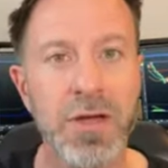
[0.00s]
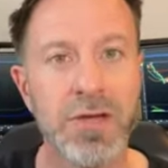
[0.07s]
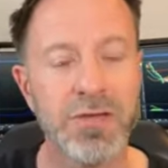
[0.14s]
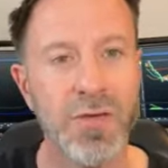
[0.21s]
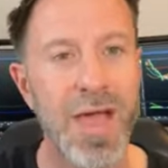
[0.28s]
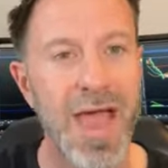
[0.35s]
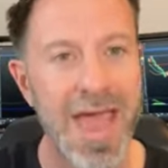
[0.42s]

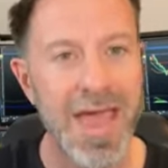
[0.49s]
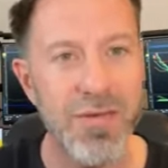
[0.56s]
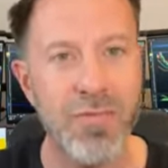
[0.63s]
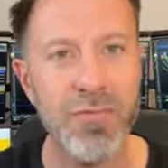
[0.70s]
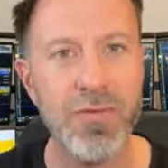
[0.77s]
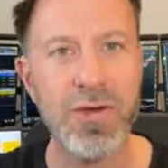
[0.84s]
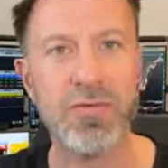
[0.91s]
So
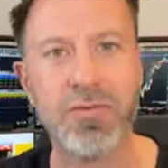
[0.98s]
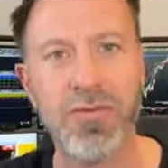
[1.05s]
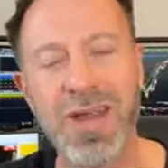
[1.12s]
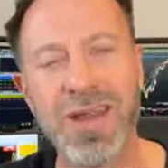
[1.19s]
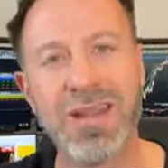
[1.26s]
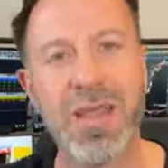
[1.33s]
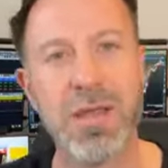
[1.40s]
every
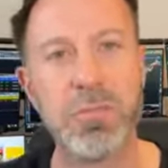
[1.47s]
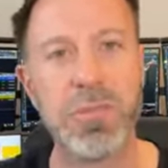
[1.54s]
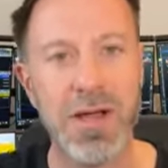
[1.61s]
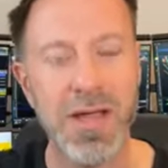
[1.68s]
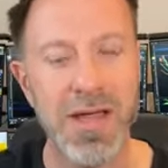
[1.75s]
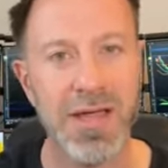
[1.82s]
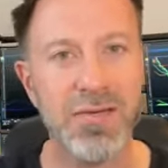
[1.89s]
trade they
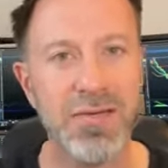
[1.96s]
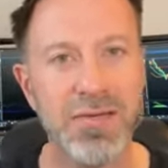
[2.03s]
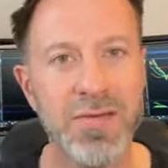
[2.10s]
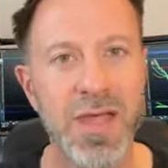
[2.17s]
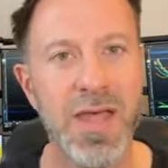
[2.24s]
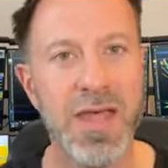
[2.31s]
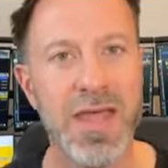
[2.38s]

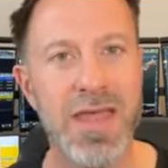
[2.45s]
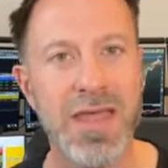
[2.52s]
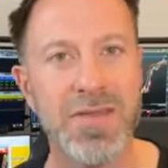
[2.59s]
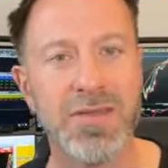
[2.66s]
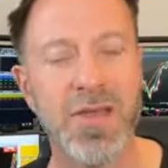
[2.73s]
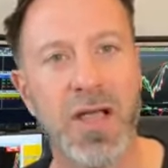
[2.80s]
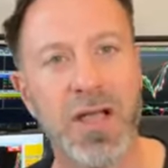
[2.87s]
place
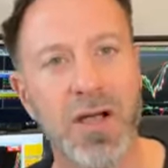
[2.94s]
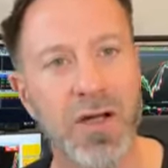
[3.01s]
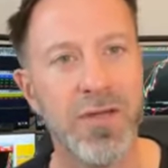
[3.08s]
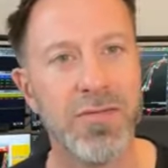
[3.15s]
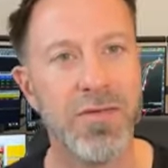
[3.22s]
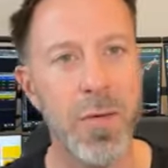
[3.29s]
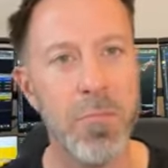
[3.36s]
is a
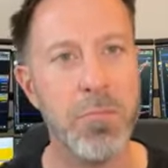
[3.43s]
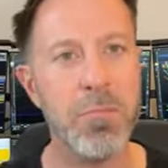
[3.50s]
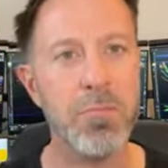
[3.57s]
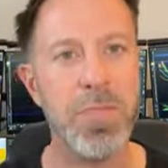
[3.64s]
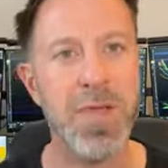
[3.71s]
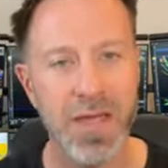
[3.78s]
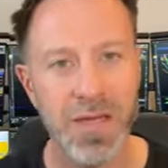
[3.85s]
kind of
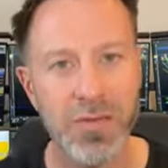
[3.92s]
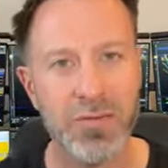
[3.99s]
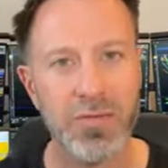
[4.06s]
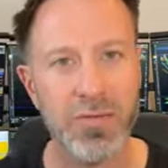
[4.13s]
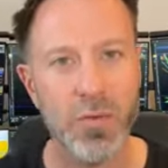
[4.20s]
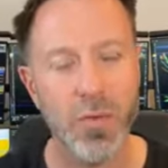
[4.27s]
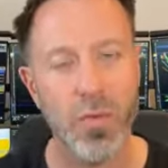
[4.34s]

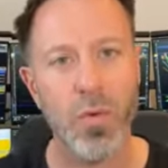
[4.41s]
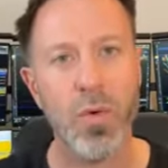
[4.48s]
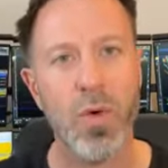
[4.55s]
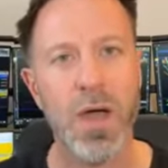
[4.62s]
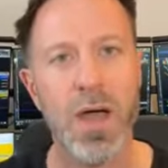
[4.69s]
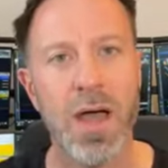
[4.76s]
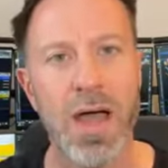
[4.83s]
mix
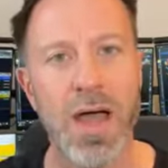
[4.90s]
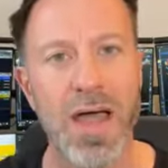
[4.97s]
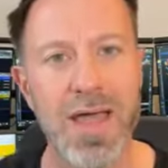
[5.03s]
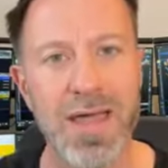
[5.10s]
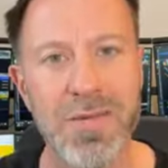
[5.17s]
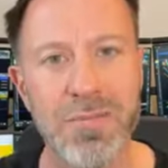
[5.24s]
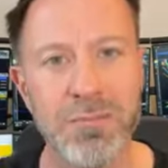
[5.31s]
or
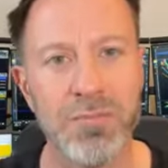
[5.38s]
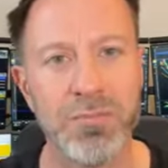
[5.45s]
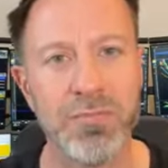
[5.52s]
a